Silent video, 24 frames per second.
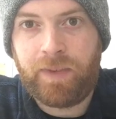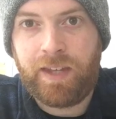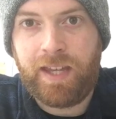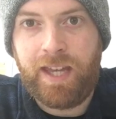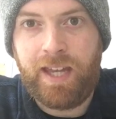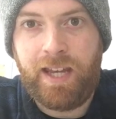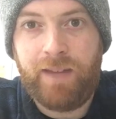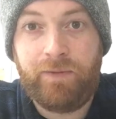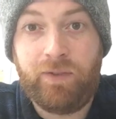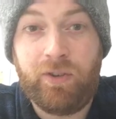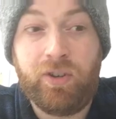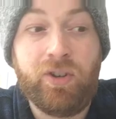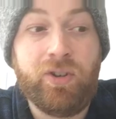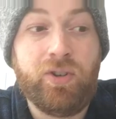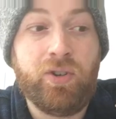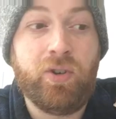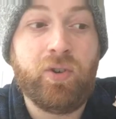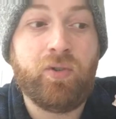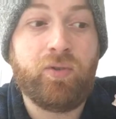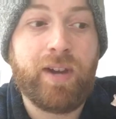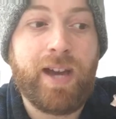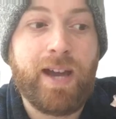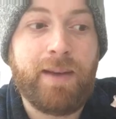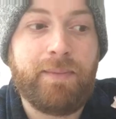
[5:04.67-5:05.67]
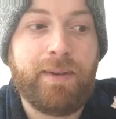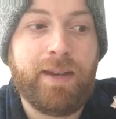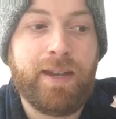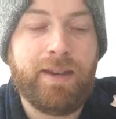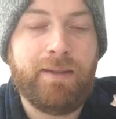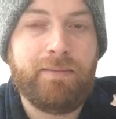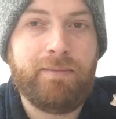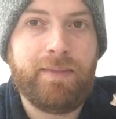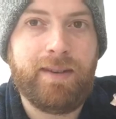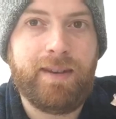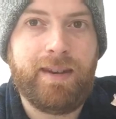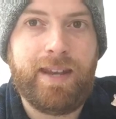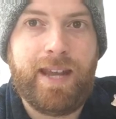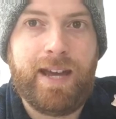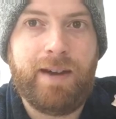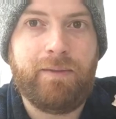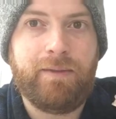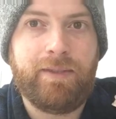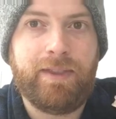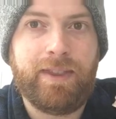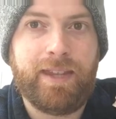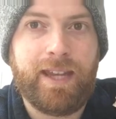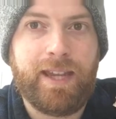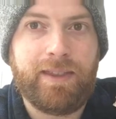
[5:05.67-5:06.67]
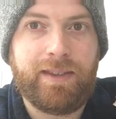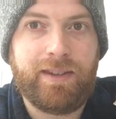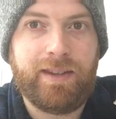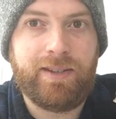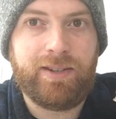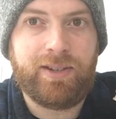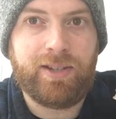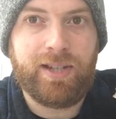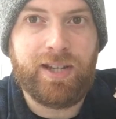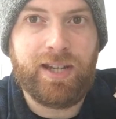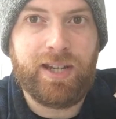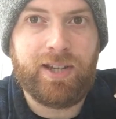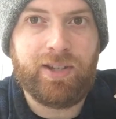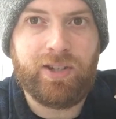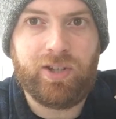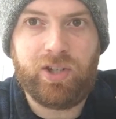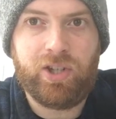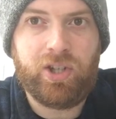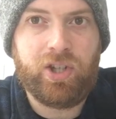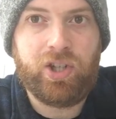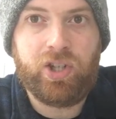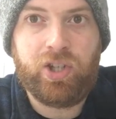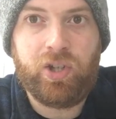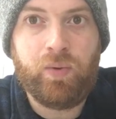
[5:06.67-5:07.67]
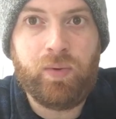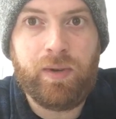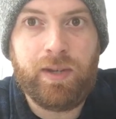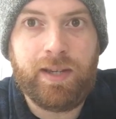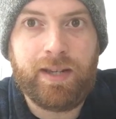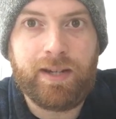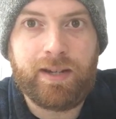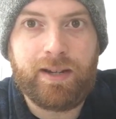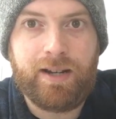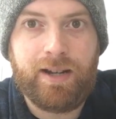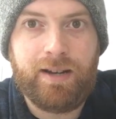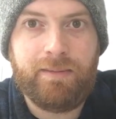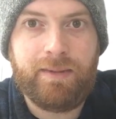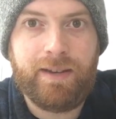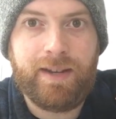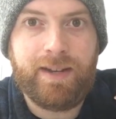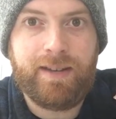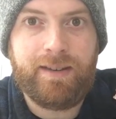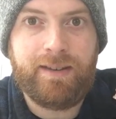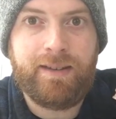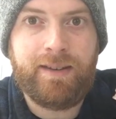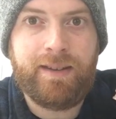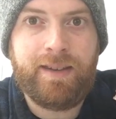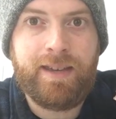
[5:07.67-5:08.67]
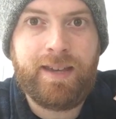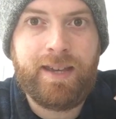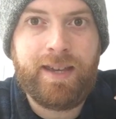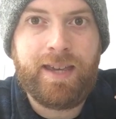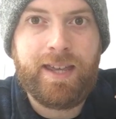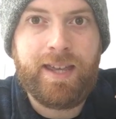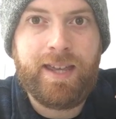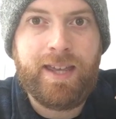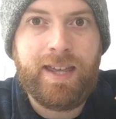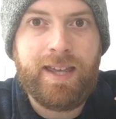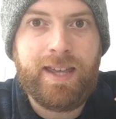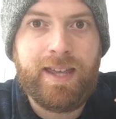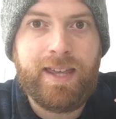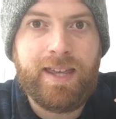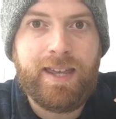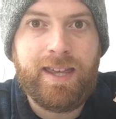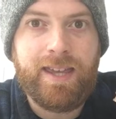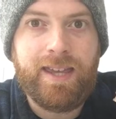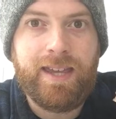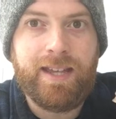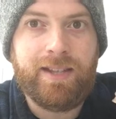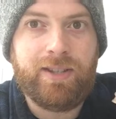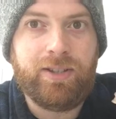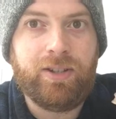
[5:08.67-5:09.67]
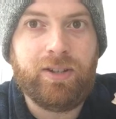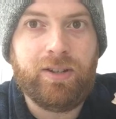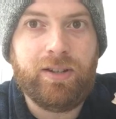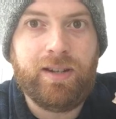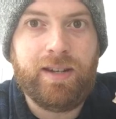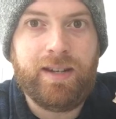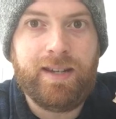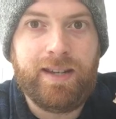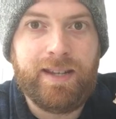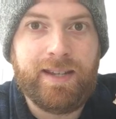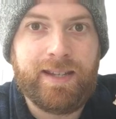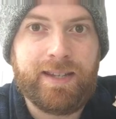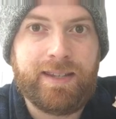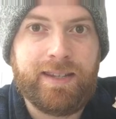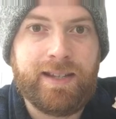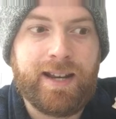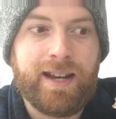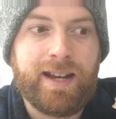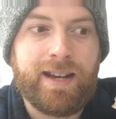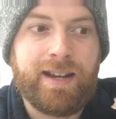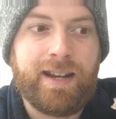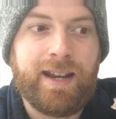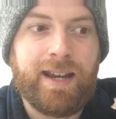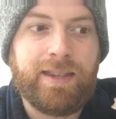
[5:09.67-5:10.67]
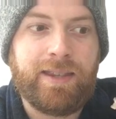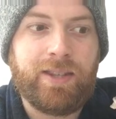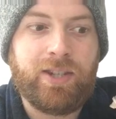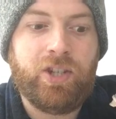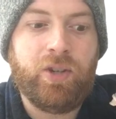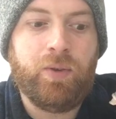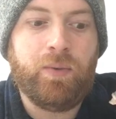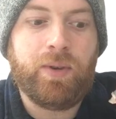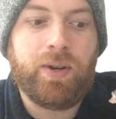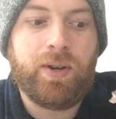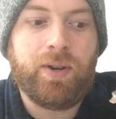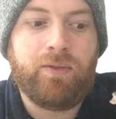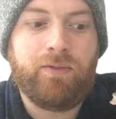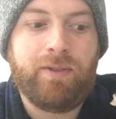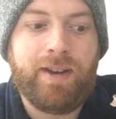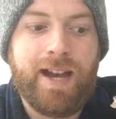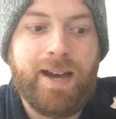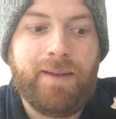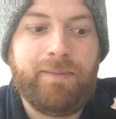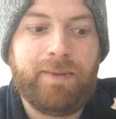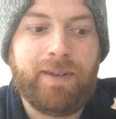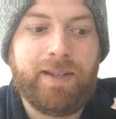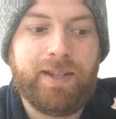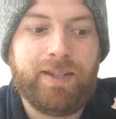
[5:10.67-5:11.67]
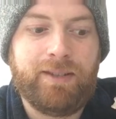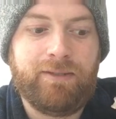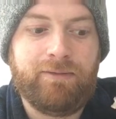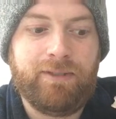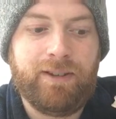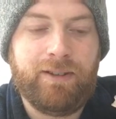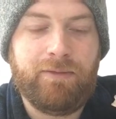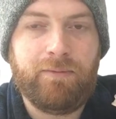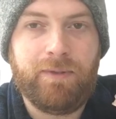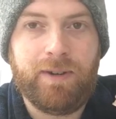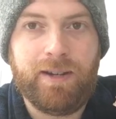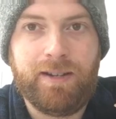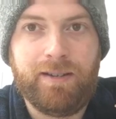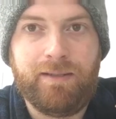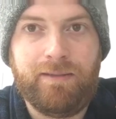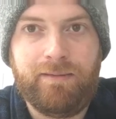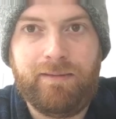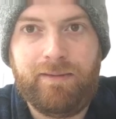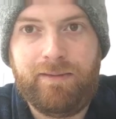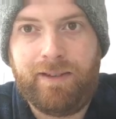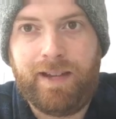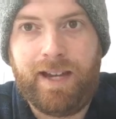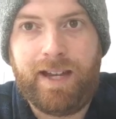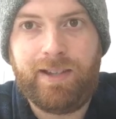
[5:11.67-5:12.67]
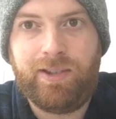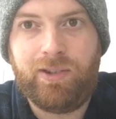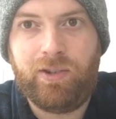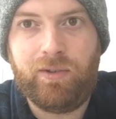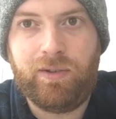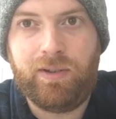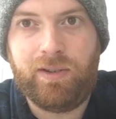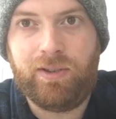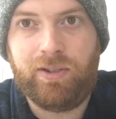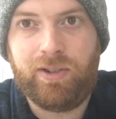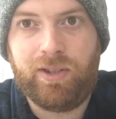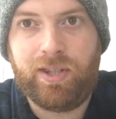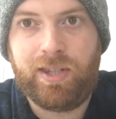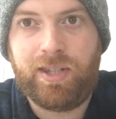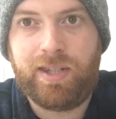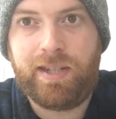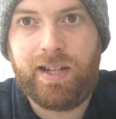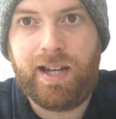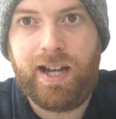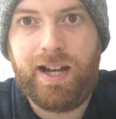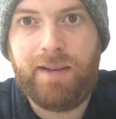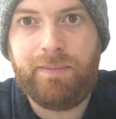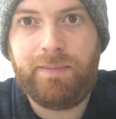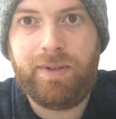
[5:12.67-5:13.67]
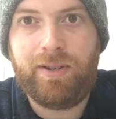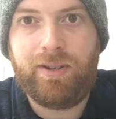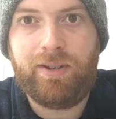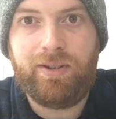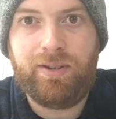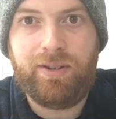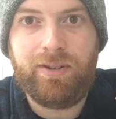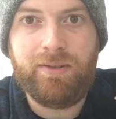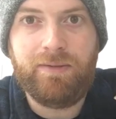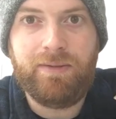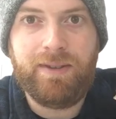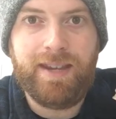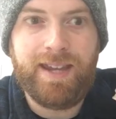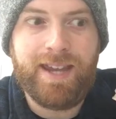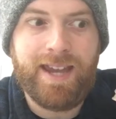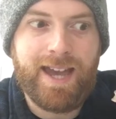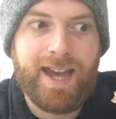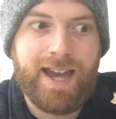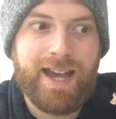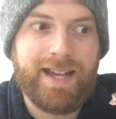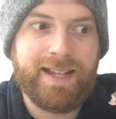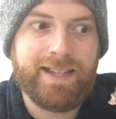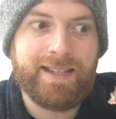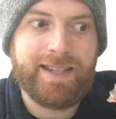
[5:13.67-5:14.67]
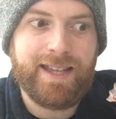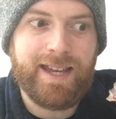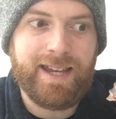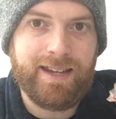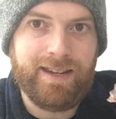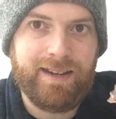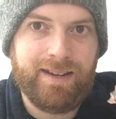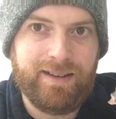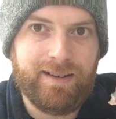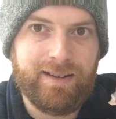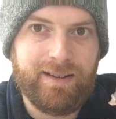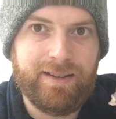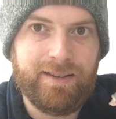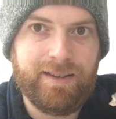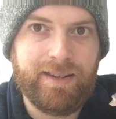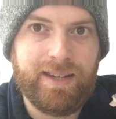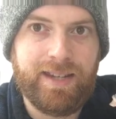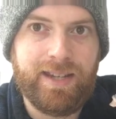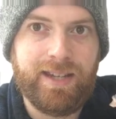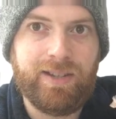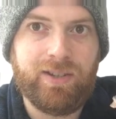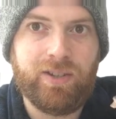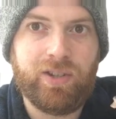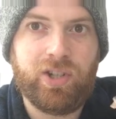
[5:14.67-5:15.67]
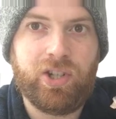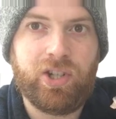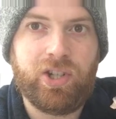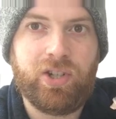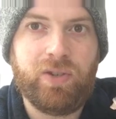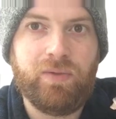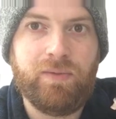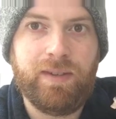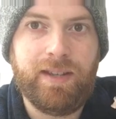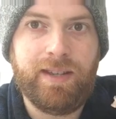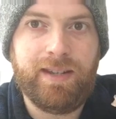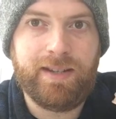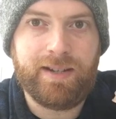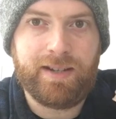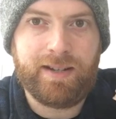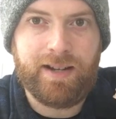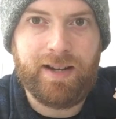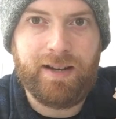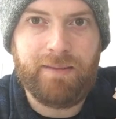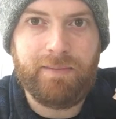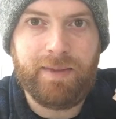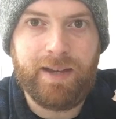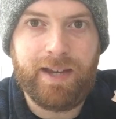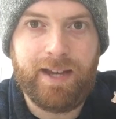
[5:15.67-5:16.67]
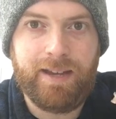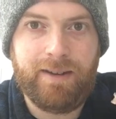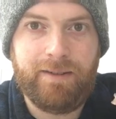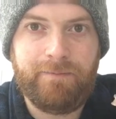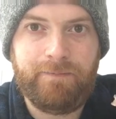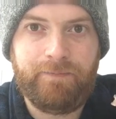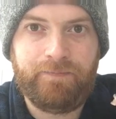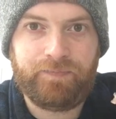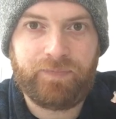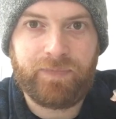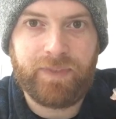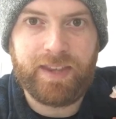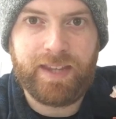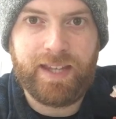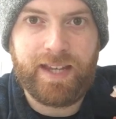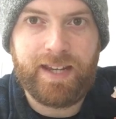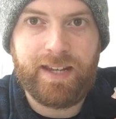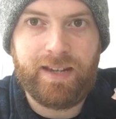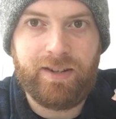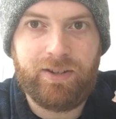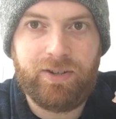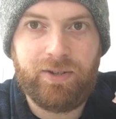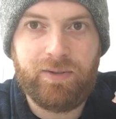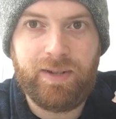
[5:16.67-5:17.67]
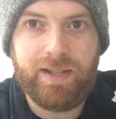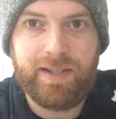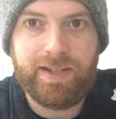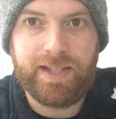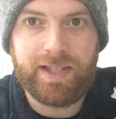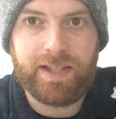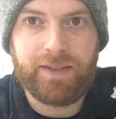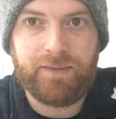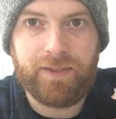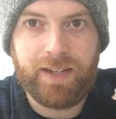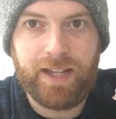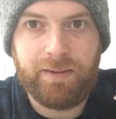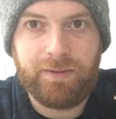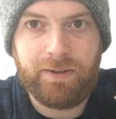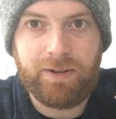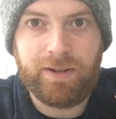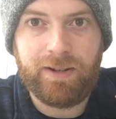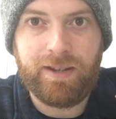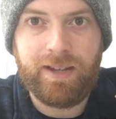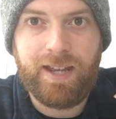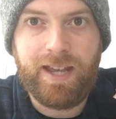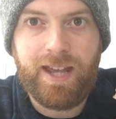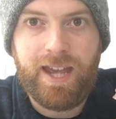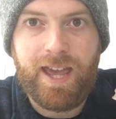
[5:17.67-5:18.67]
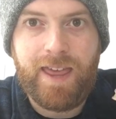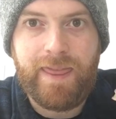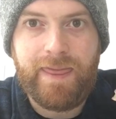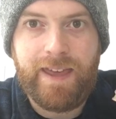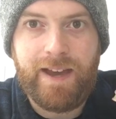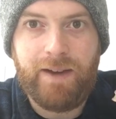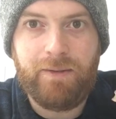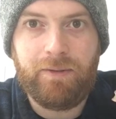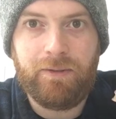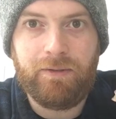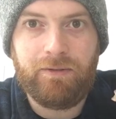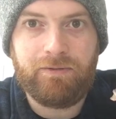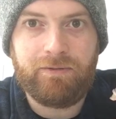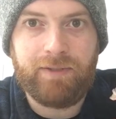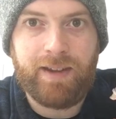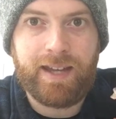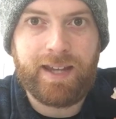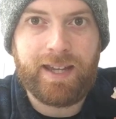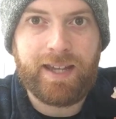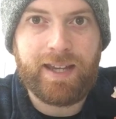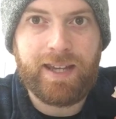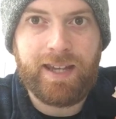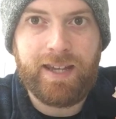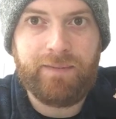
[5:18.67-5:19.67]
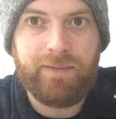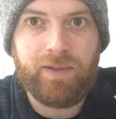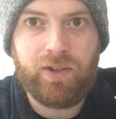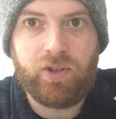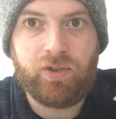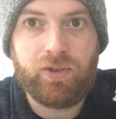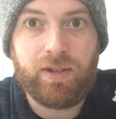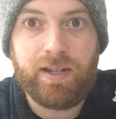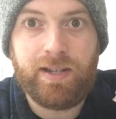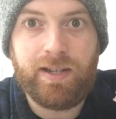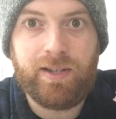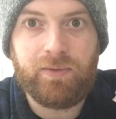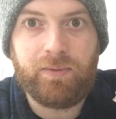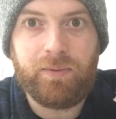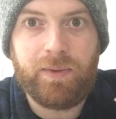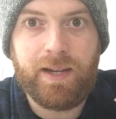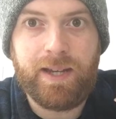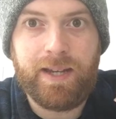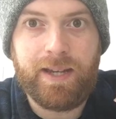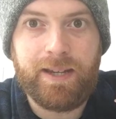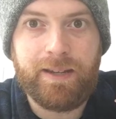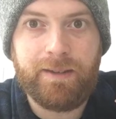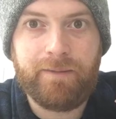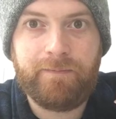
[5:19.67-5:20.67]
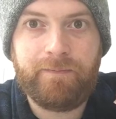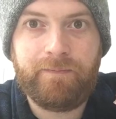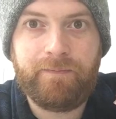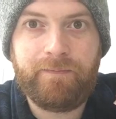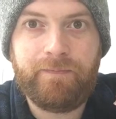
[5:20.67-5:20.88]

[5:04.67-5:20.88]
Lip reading: And if you do wrap him, now with 9th edition, he can just shoot into combat. It's good. And this is not a knight that you want to wrap, considering 1, knights you can just stomp. 2, he has that gun that he can just shoot into combat, that 2d6 flamer, that will wreck any infantry in his way.